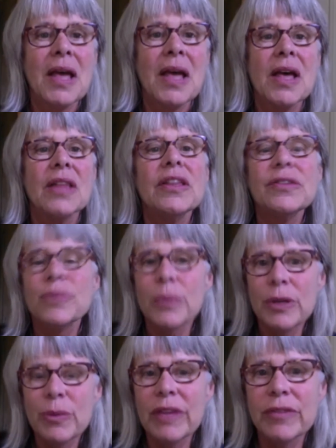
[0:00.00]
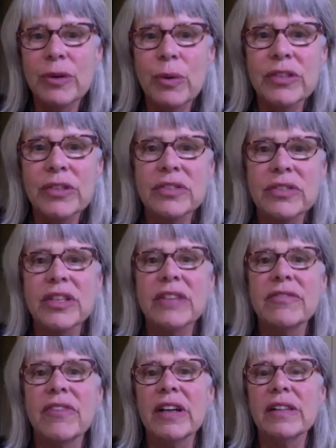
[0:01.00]
This week we have a question sent
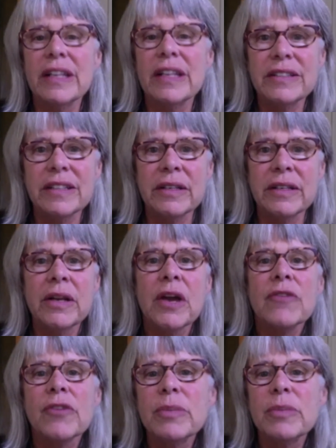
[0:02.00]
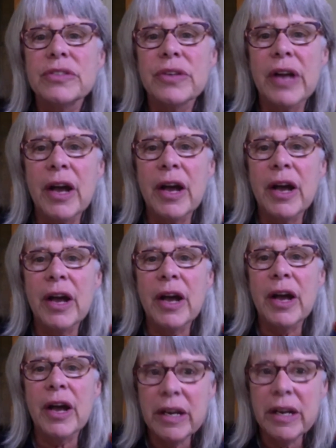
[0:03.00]
via LinkedIn from Mr. Almeida
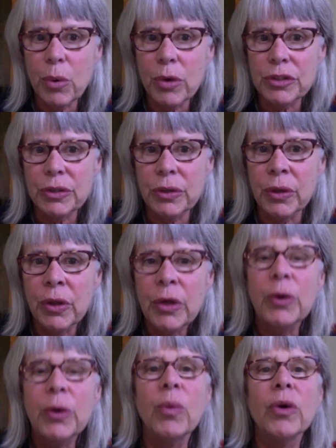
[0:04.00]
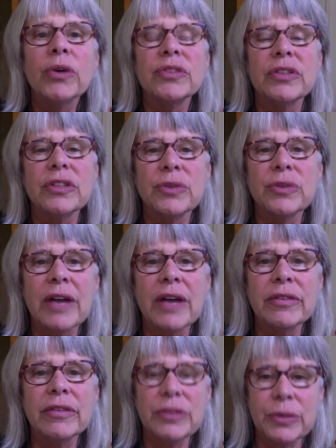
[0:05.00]
from Portugal, who works in the travel
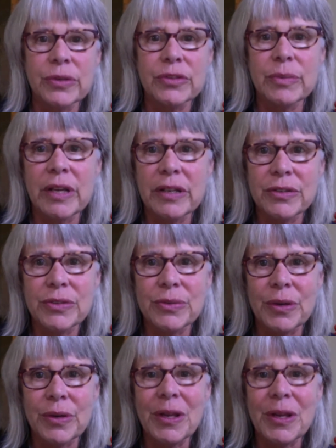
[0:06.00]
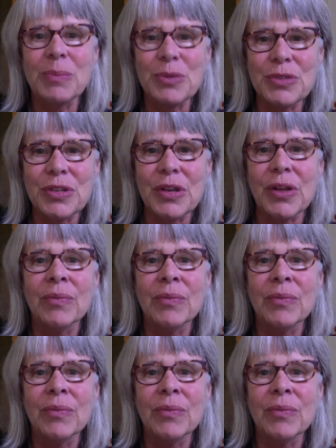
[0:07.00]
and tourism industry in Brazil.